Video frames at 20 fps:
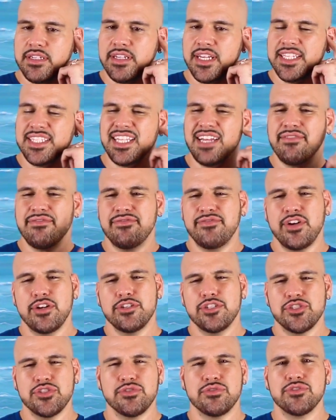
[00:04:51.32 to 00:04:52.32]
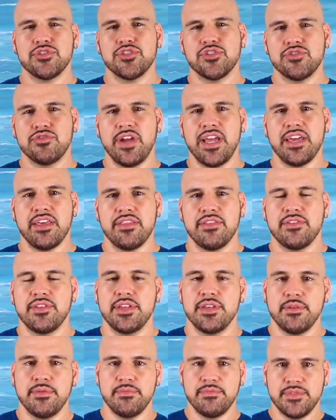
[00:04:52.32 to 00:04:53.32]
it's not functional strength
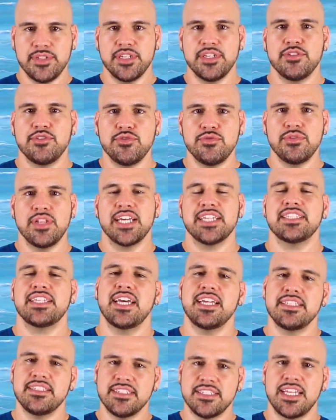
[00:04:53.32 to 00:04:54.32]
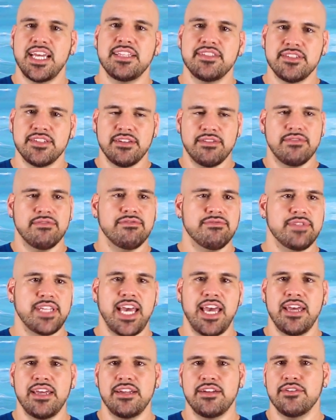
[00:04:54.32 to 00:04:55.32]
to do like 10 sets of
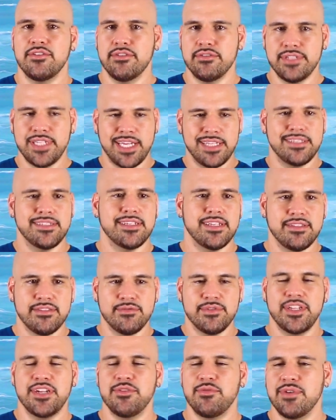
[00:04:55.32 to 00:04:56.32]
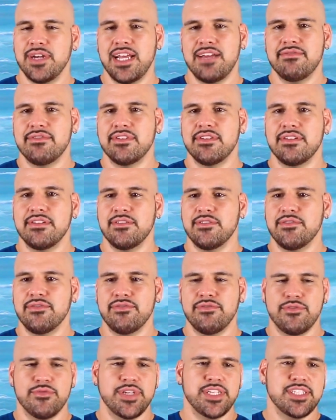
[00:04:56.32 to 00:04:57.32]
10 or 10 sets, whatever, or
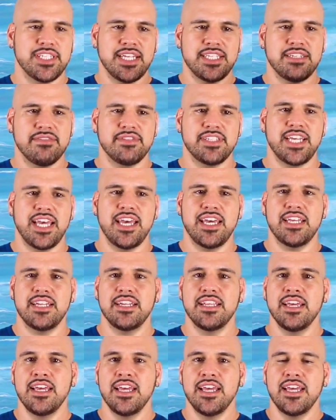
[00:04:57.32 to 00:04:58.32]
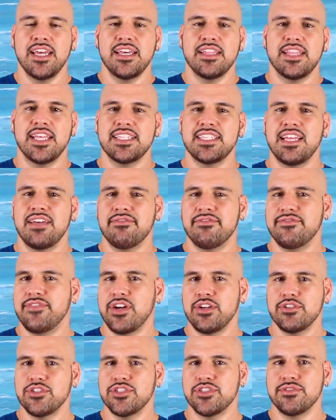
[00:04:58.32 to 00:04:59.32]
3 sets of 10. That's not
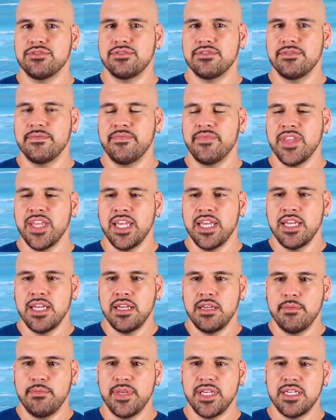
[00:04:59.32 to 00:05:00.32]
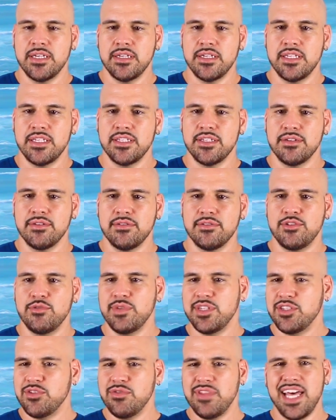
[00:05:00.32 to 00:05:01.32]
functional. Because do
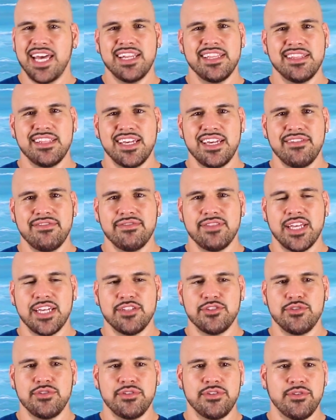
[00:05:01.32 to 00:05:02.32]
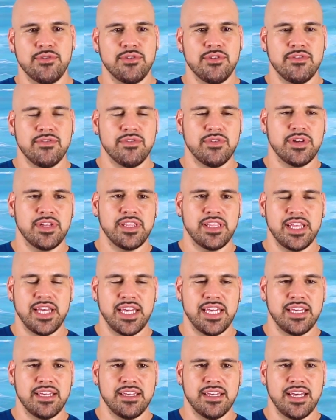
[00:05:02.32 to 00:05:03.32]
we do that in life? Like, do you go over and
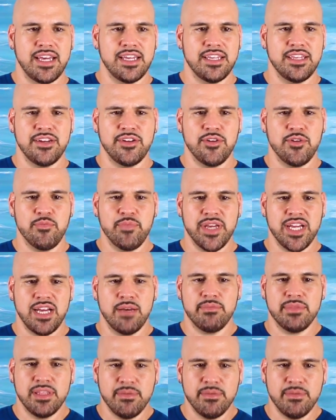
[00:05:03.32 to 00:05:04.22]
like, pick up